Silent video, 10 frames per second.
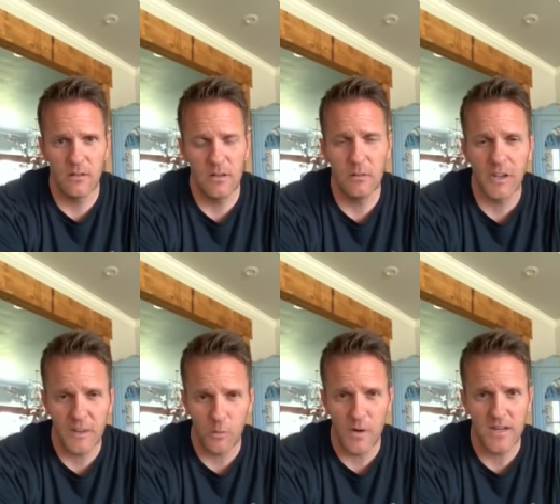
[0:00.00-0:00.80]
You look
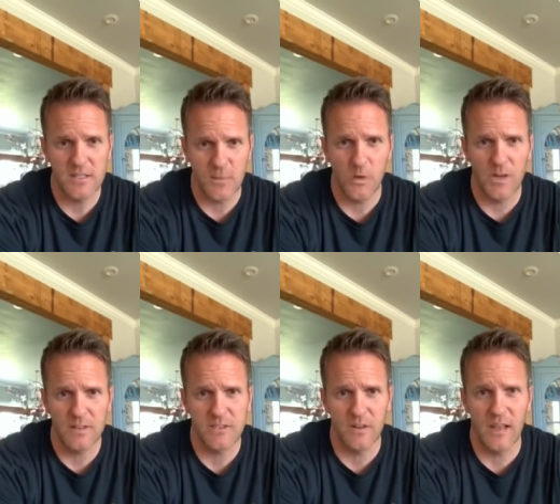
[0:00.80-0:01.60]
at a way someone
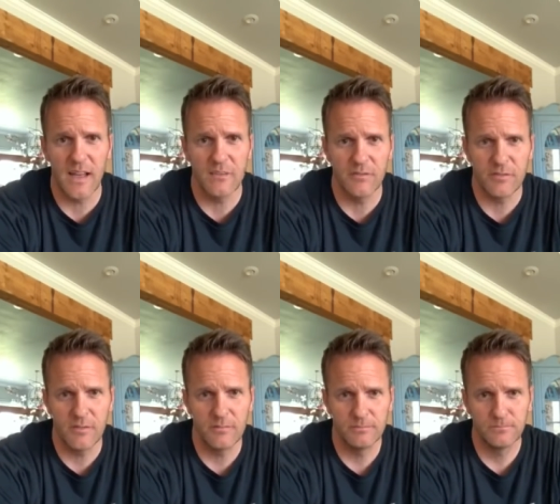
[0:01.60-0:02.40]
lives their life
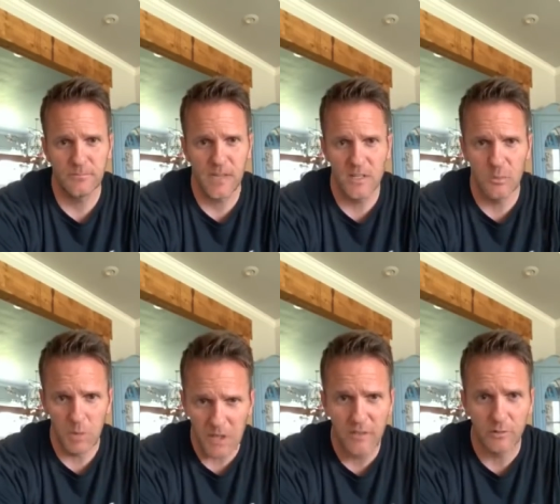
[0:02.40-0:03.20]
and you
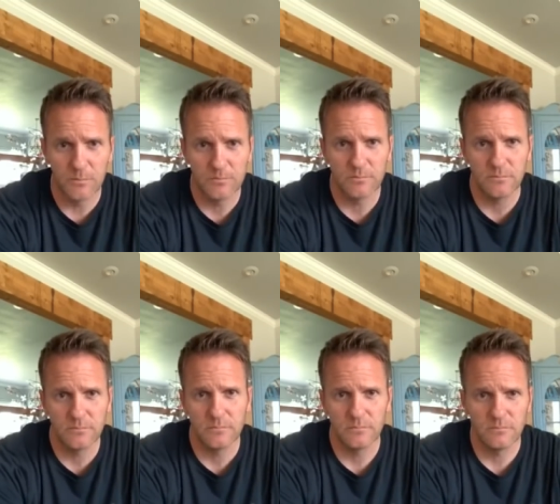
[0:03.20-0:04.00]
believe them.
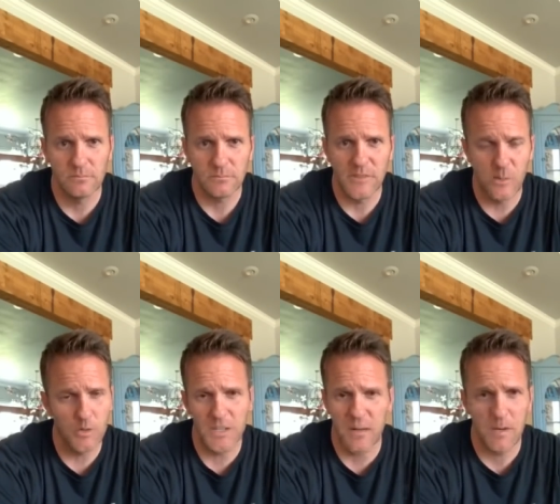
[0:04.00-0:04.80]
And
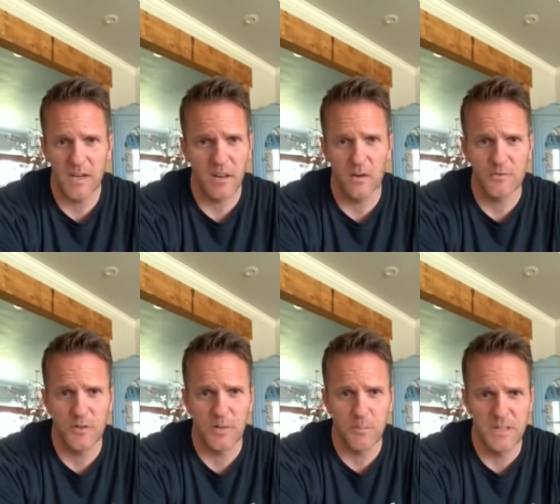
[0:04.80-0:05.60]
one thing about Donald
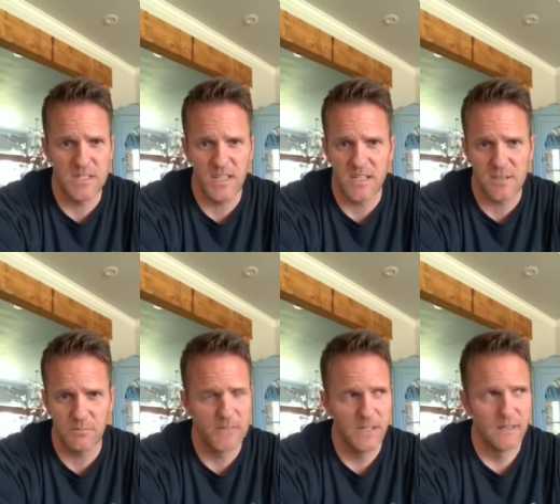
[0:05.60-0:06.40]
Trump is
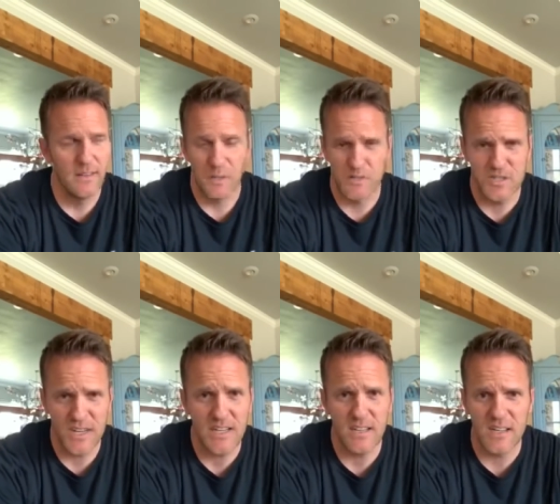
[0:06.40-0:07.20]
he'll
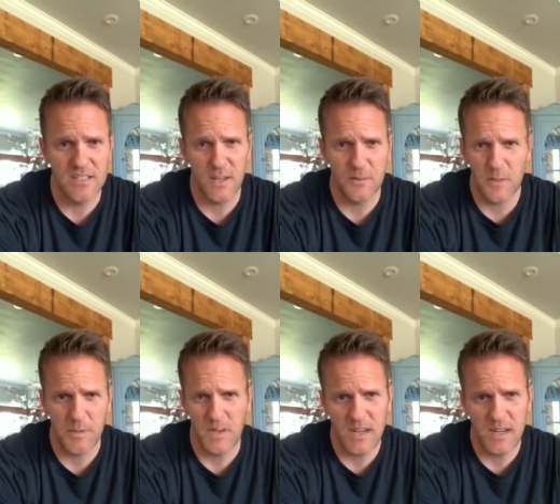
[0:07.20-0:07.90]
say that he's something, but